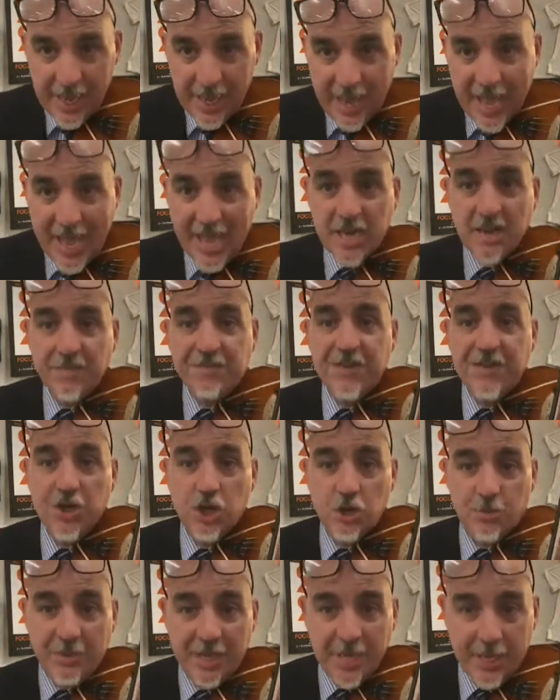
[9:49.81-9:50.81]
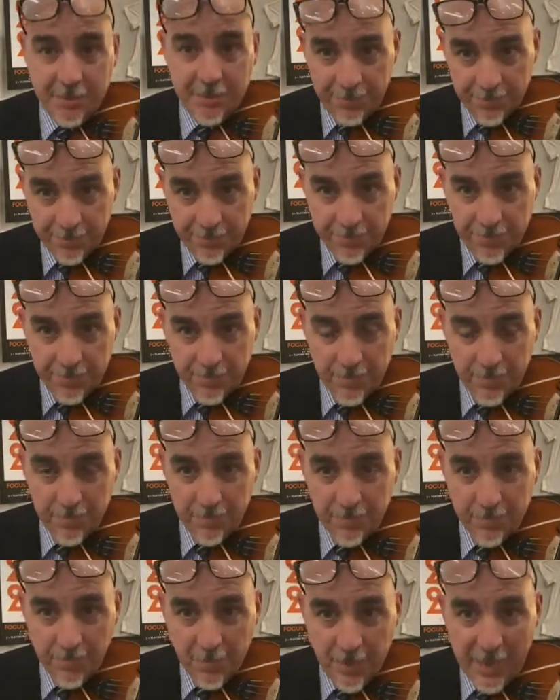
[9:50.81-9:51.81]
Add a finger B.
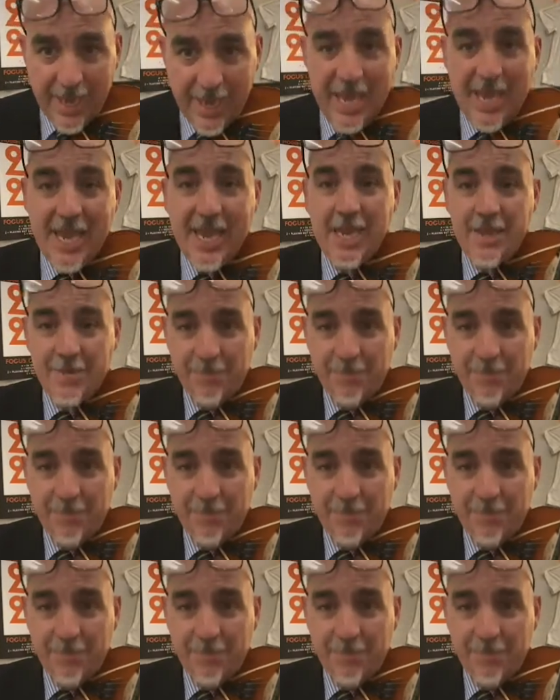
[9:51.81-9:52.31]
A.